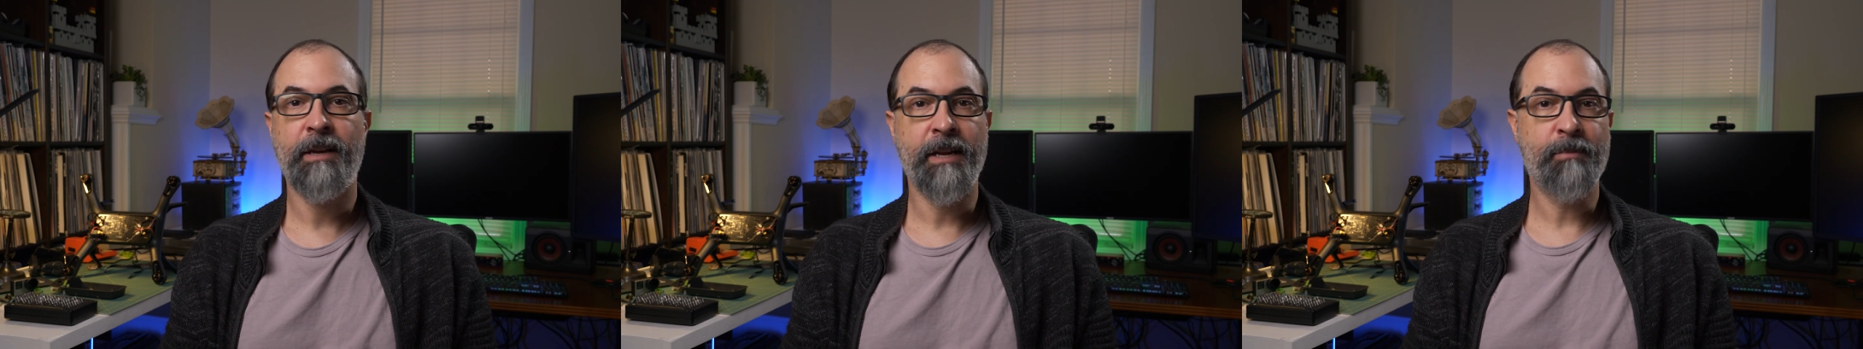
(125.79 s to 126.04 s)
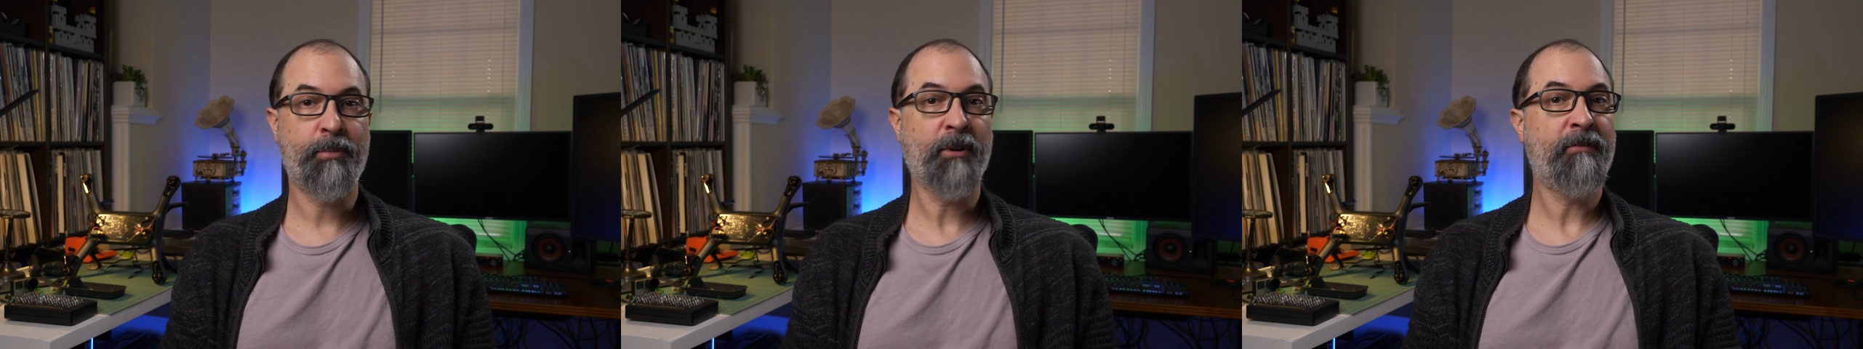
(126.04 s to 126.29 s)

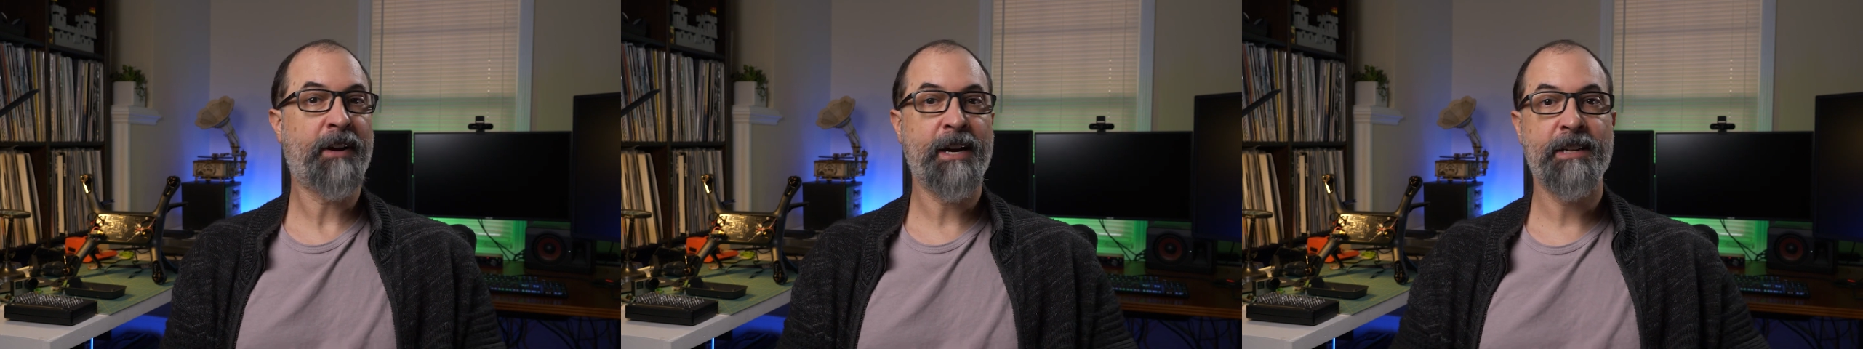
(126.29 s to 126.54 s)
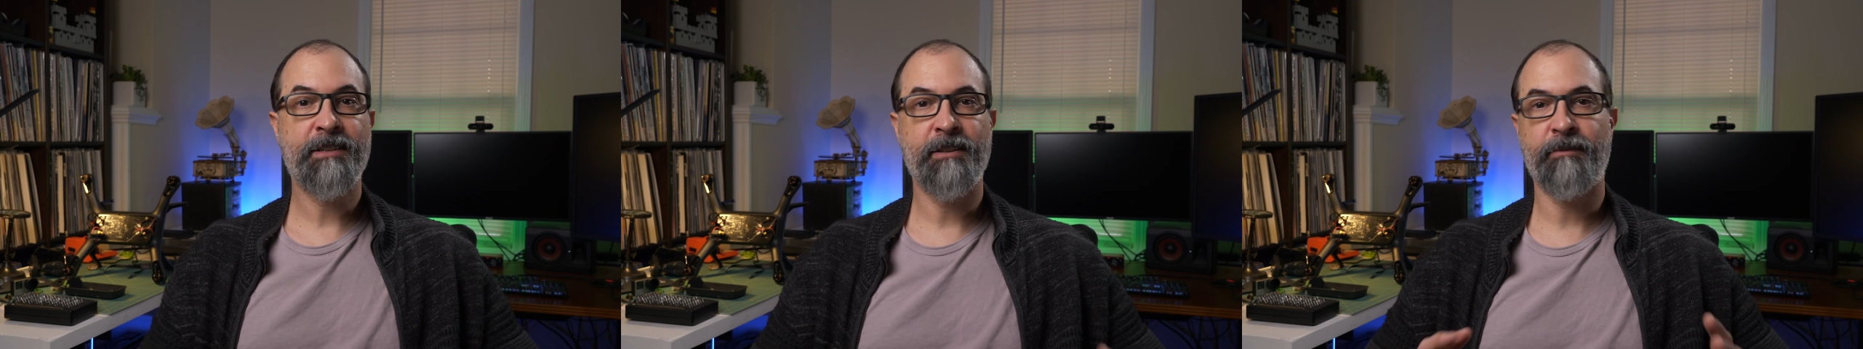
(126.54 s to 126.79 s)
It
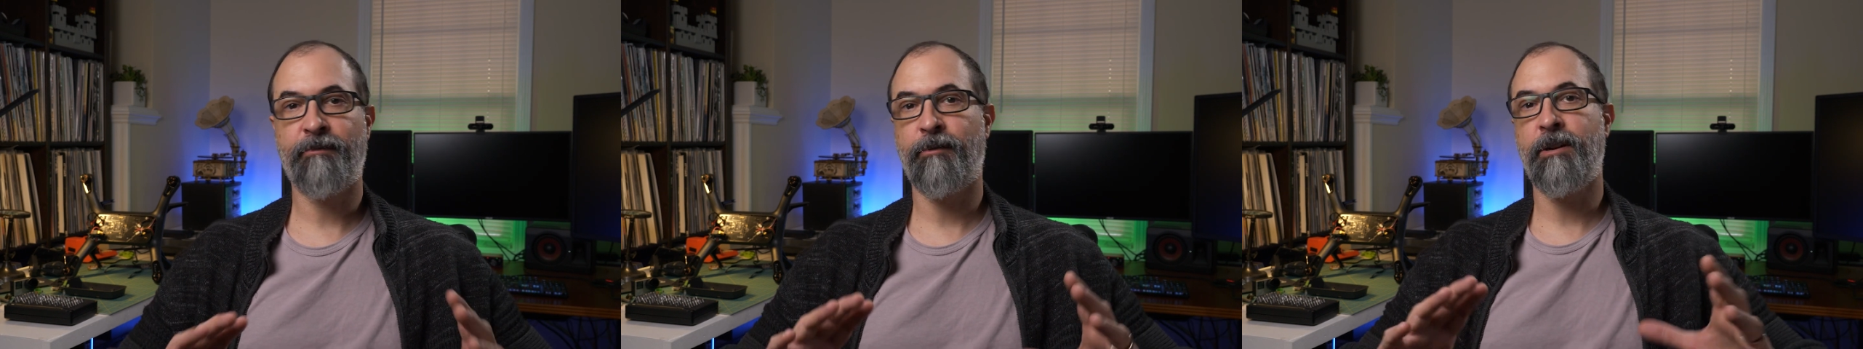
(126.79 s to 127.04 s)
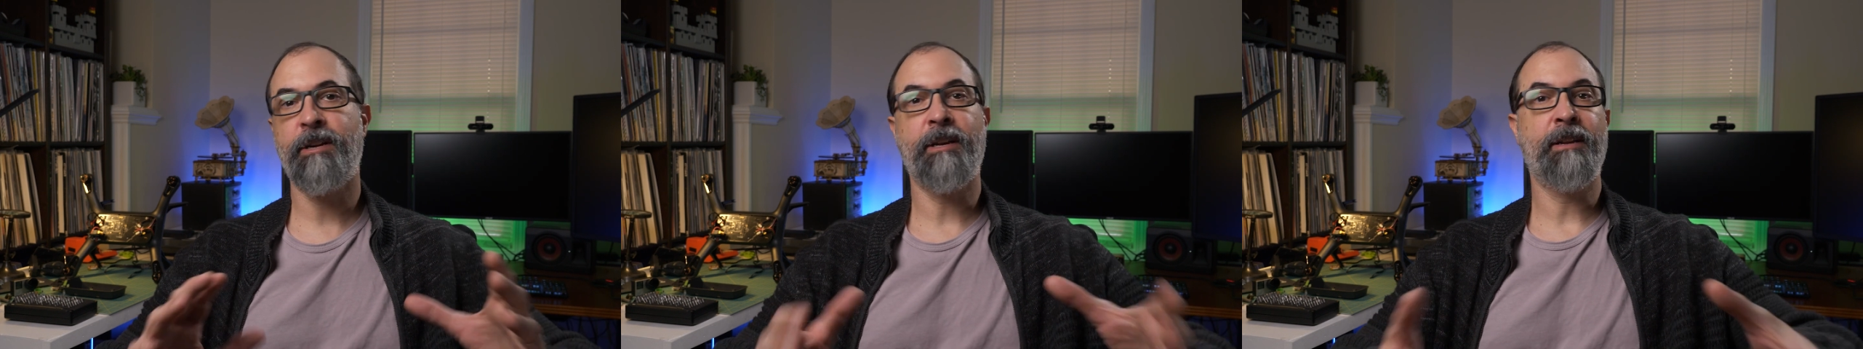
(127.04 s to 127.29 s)
provides the
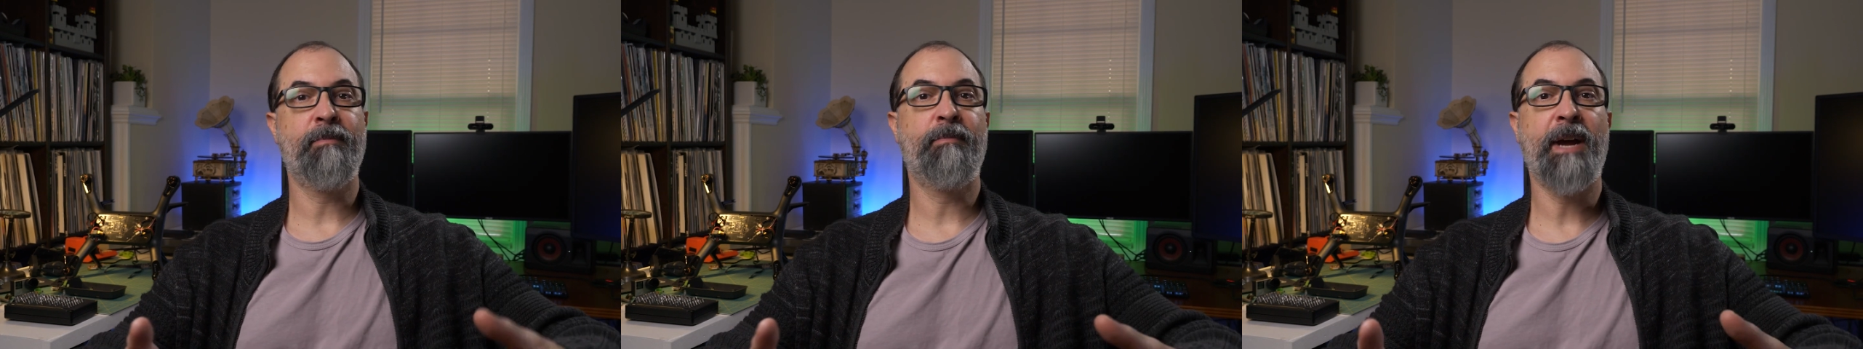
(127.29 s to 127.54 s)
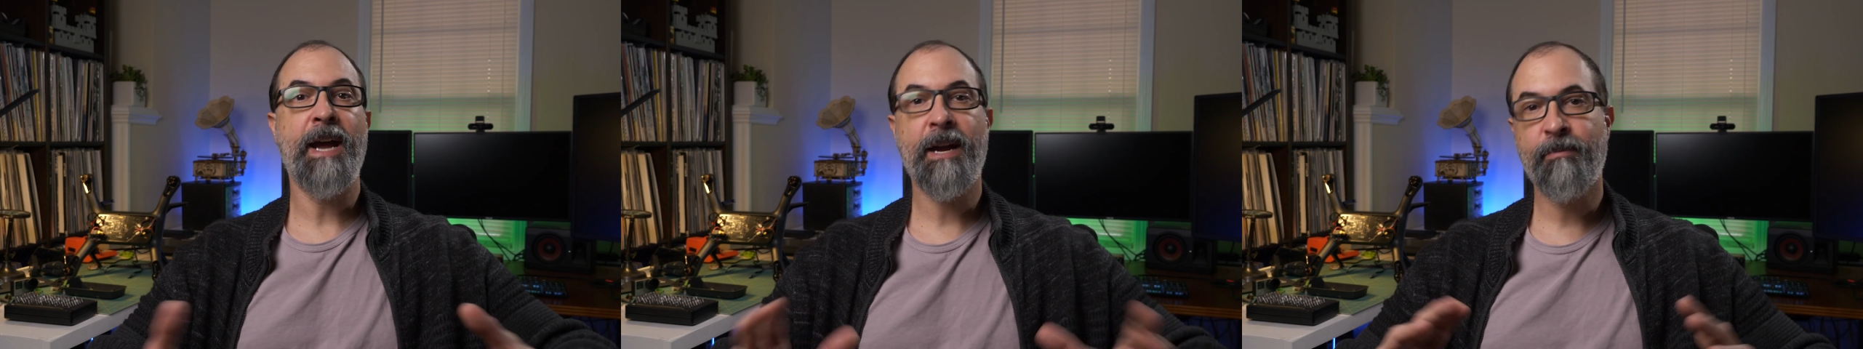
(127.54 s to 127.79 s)
front and
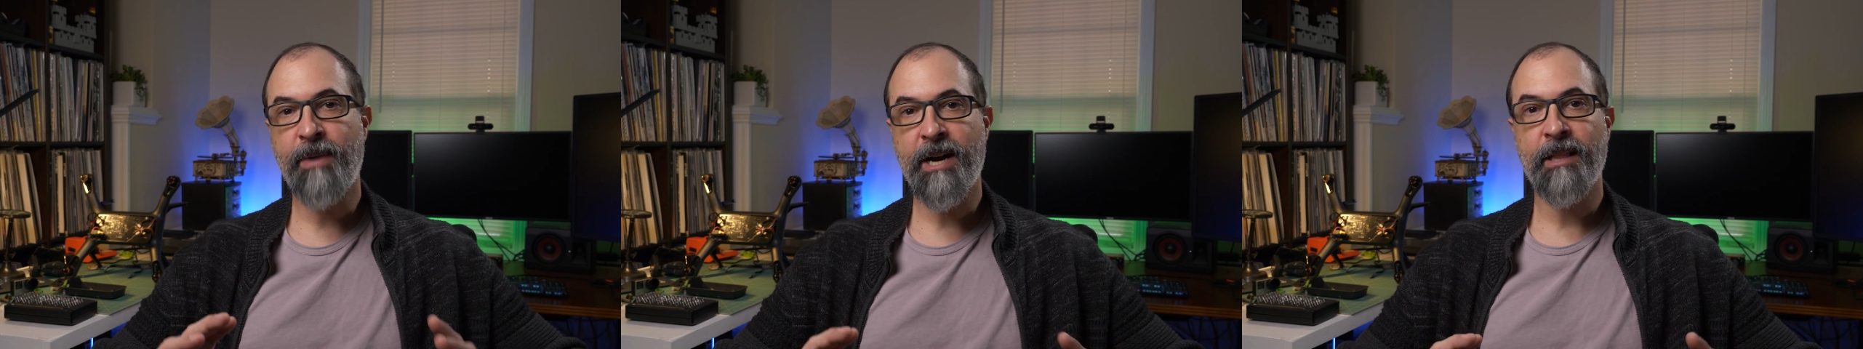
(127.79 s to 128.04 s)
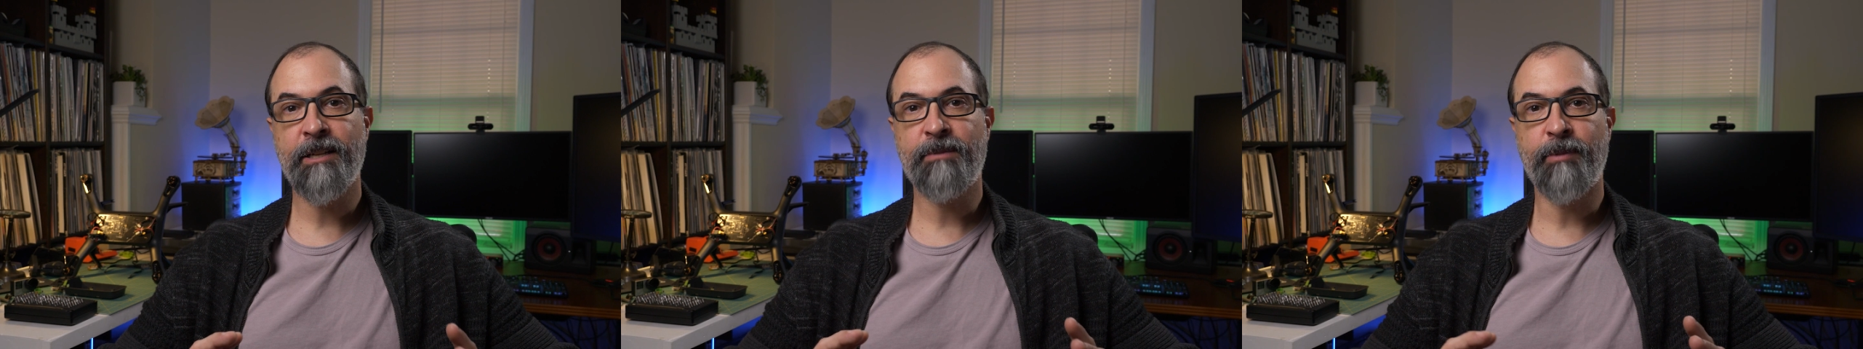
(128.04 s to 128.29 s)
back balance,